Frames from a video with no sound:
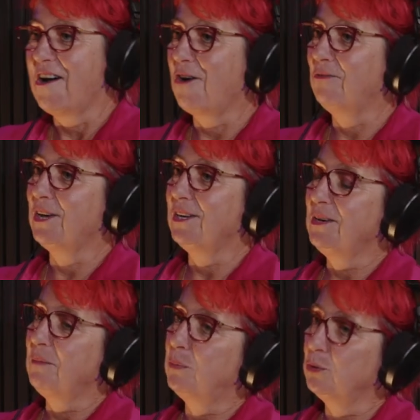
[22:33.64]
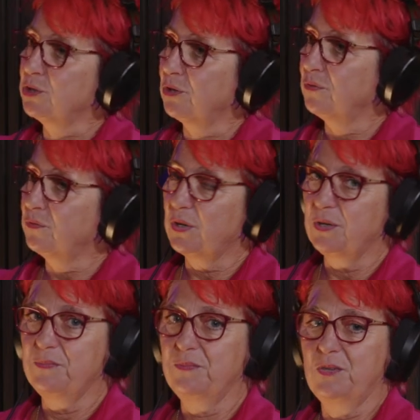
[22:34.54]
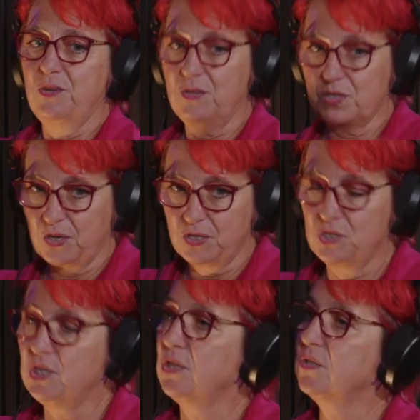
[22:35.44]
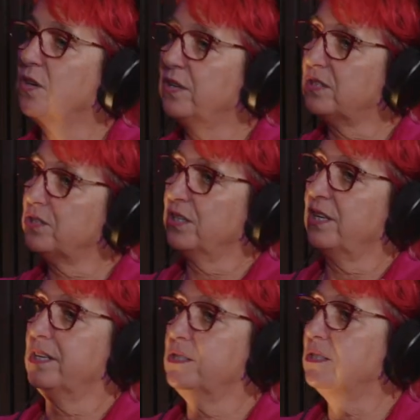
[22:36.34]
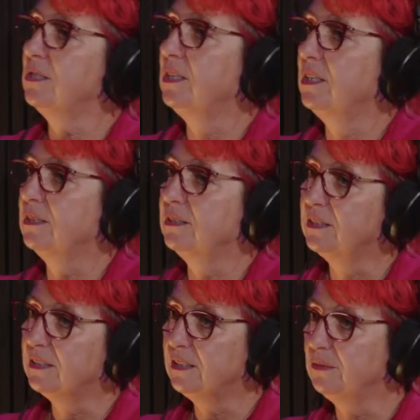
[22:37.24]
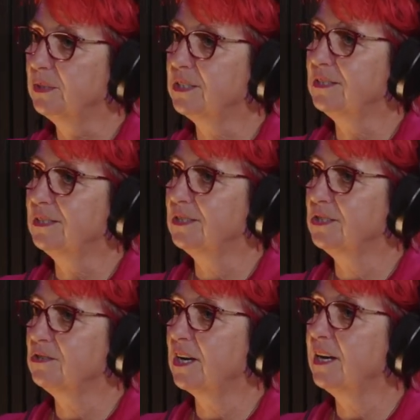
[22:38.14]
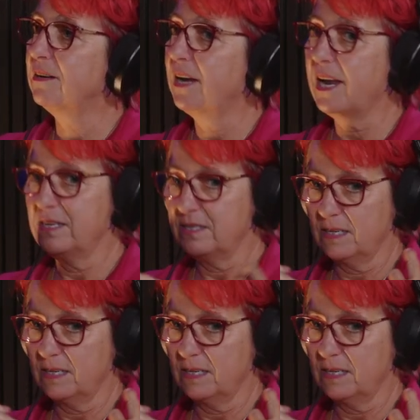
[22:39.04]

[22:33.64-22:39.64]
of that push of earth science, geoscience education here in Western Australia, and to